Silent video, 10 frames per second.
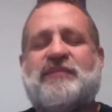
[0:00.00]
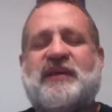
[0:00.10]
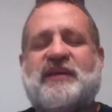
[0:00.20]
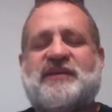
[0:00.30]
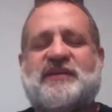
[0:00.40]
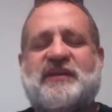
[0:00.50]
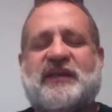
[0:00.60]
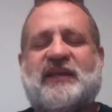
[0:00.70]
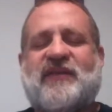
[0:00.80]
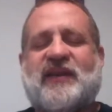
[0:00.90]
peace
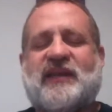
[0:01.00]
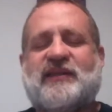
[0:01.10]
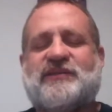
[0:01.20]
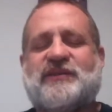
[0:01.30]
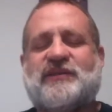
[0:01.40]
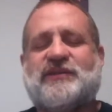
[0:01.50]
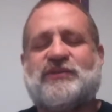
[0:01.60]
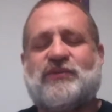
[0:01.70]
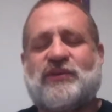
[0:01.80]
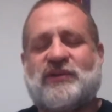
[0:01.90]
and live at ease in
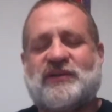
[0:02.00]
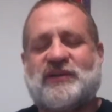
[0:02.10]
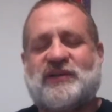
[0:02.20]
this world.